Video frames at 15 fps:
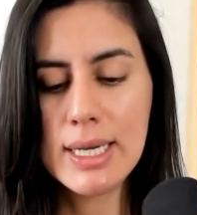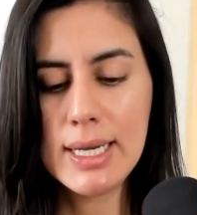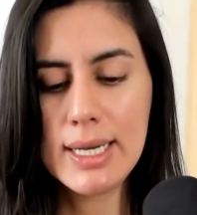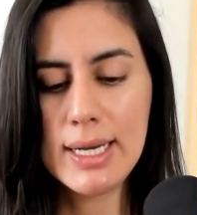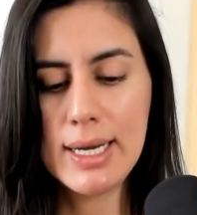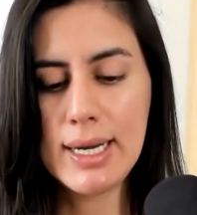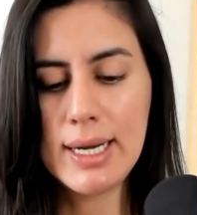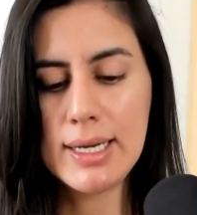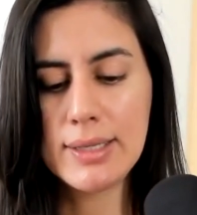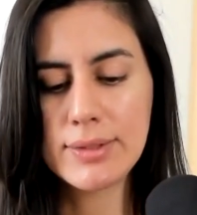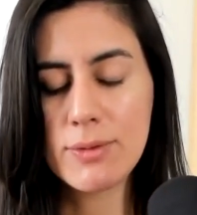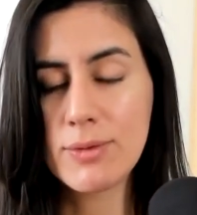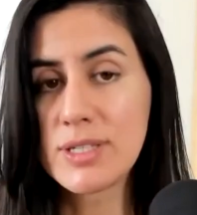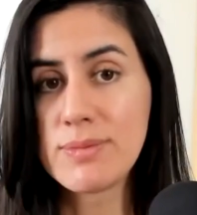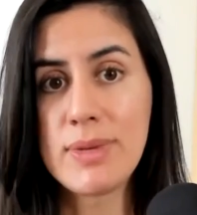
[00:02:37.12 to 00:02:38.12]

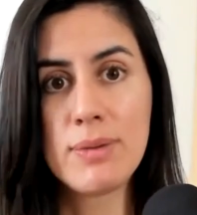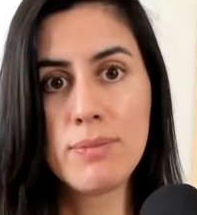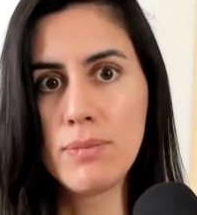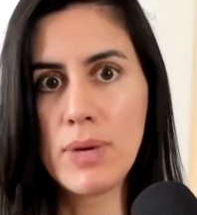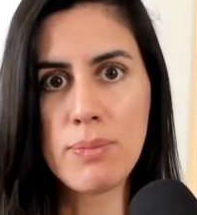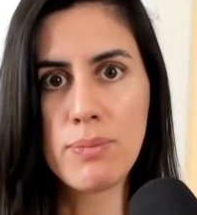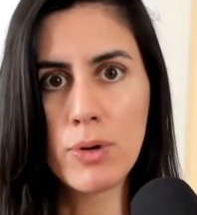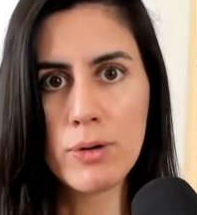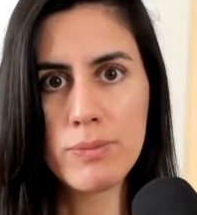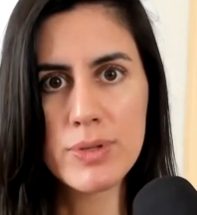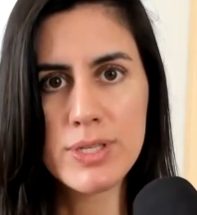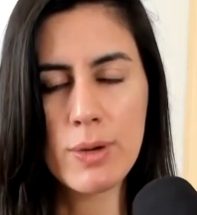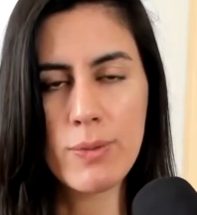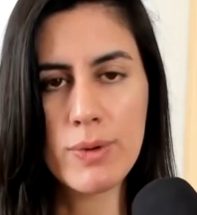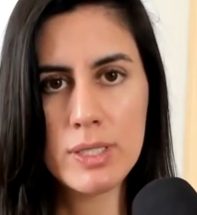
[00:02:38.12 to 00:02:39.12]
That was my
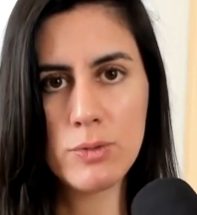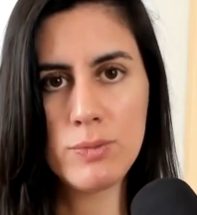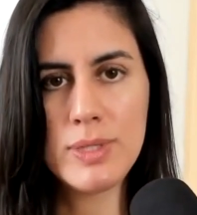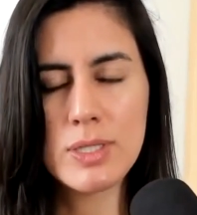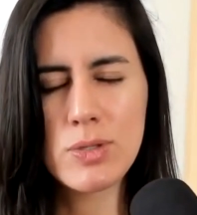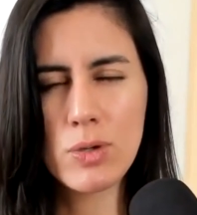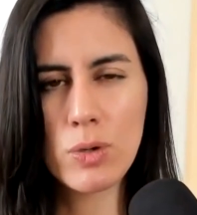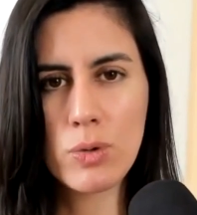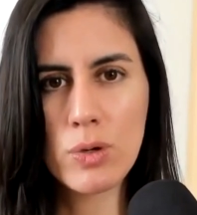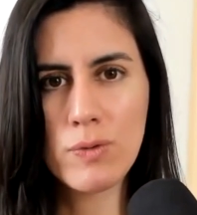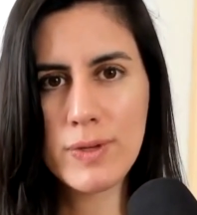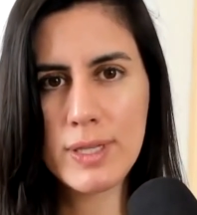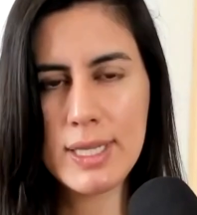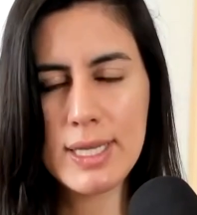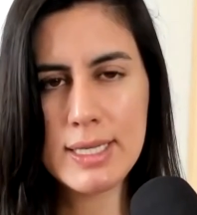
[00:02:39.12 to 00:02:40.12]
purpose. I wanted to be so
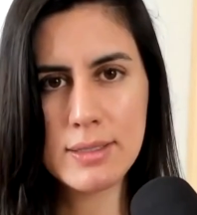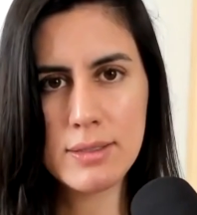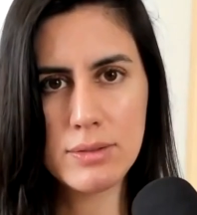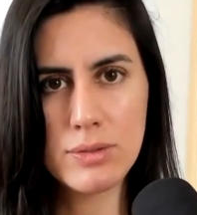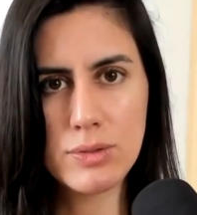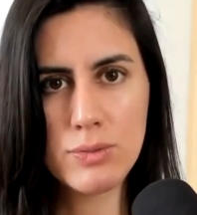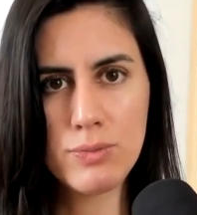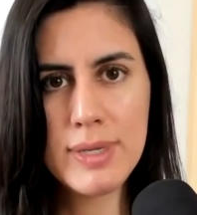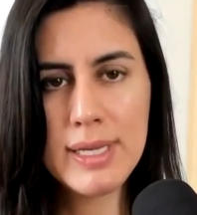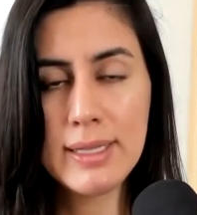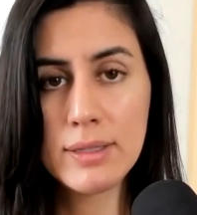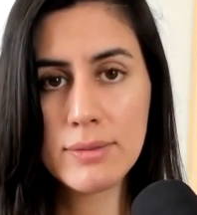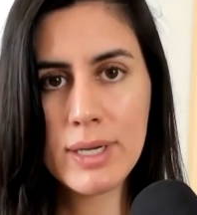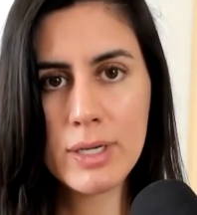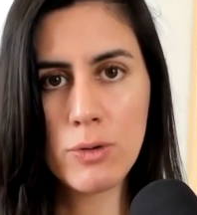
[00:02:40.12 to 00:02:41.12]
confident to
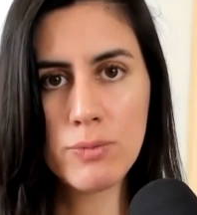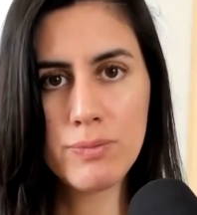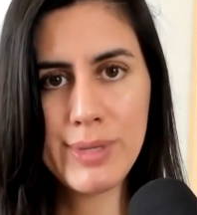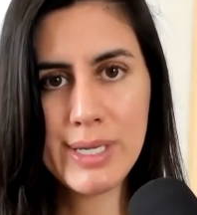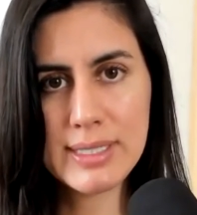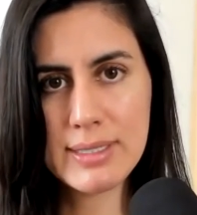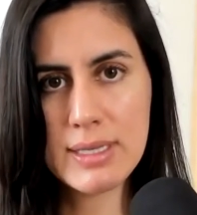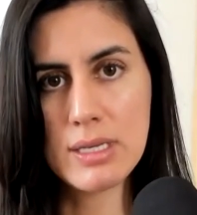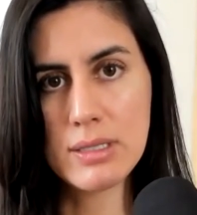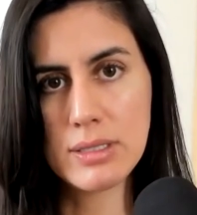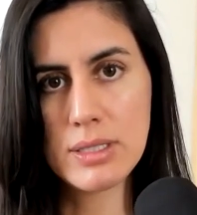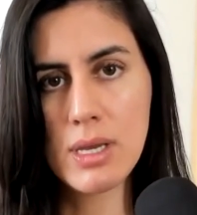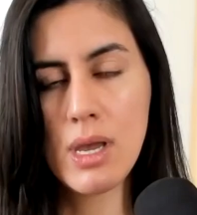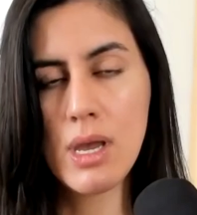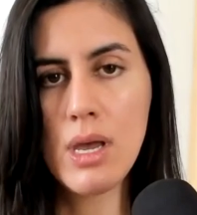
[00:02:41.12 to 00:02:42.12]
build my own
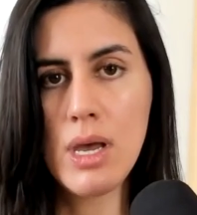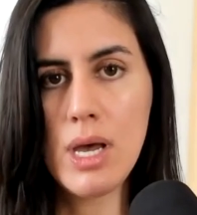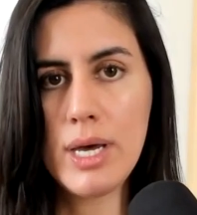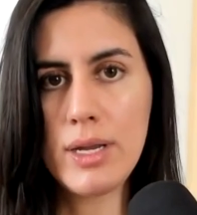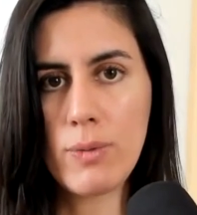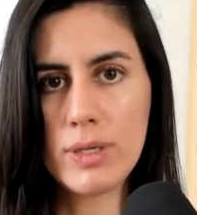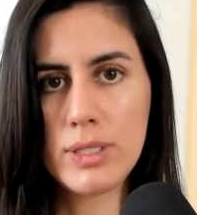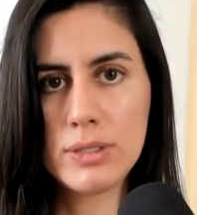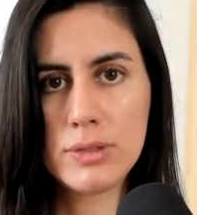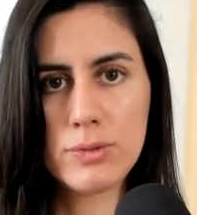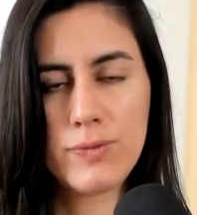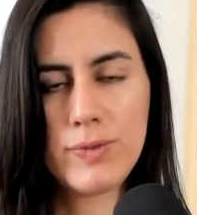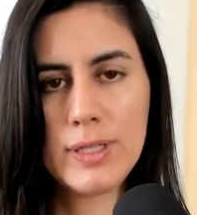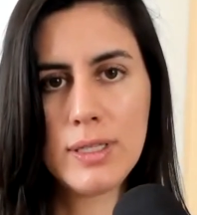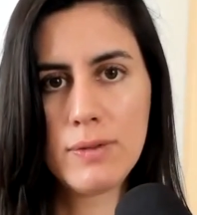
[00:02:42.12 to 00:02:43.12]
business, and I wanted to
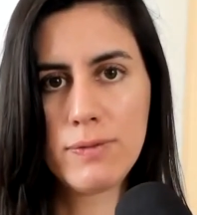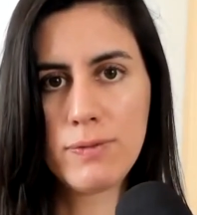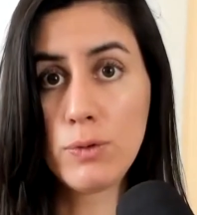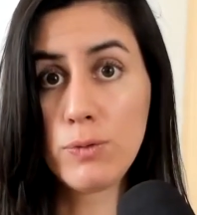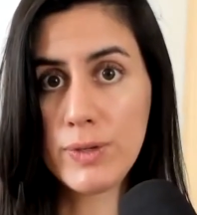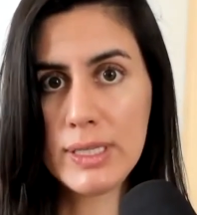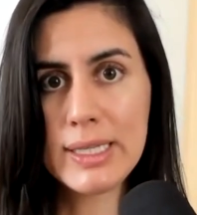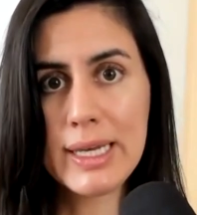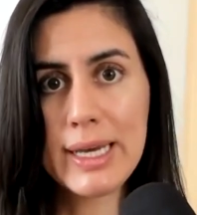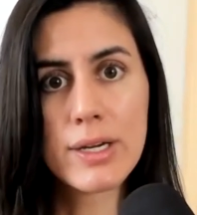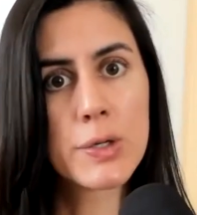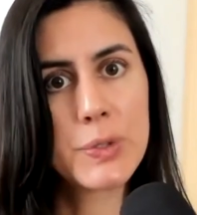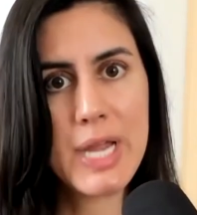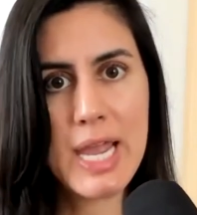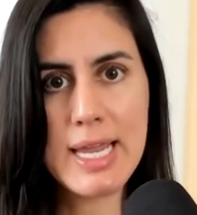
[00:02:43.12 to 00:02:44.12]
feel fulfilled and
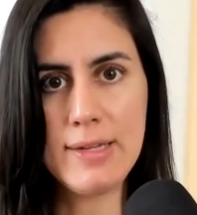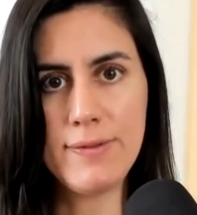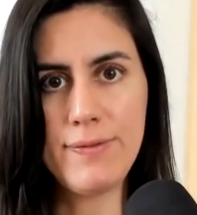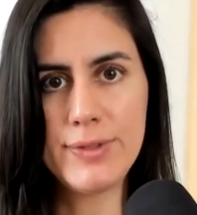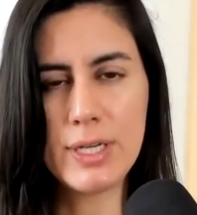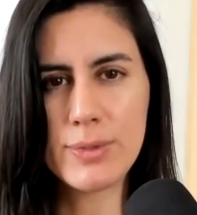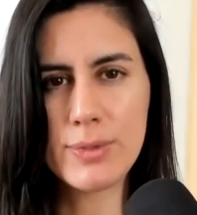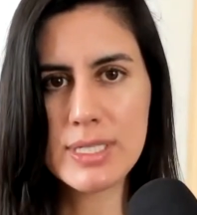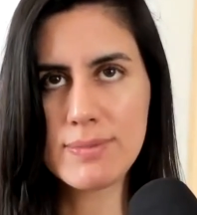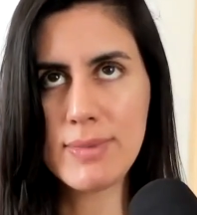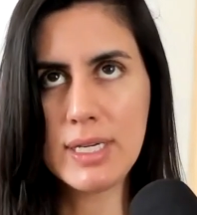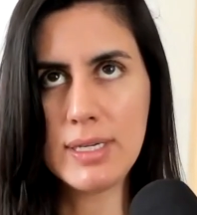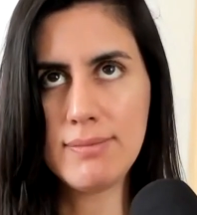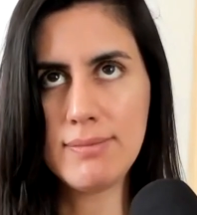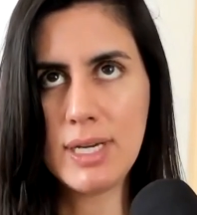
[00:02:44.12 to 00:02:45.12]
creative. That was
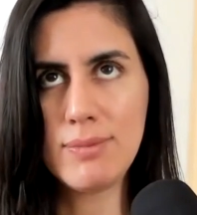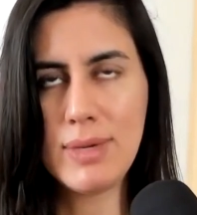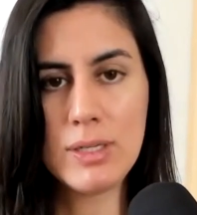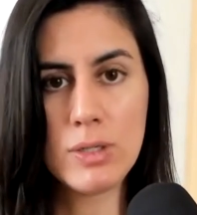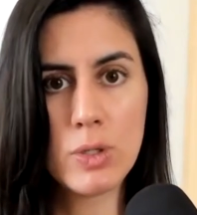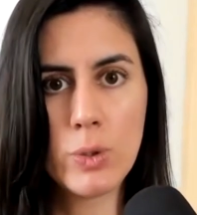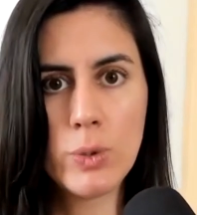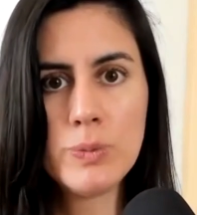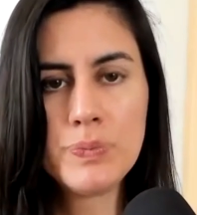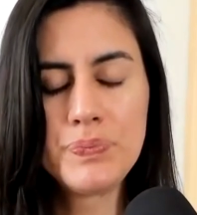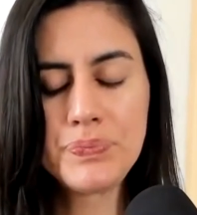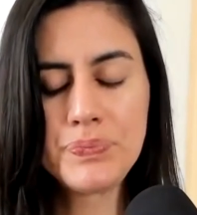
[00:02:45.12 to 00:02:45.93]
my main goal.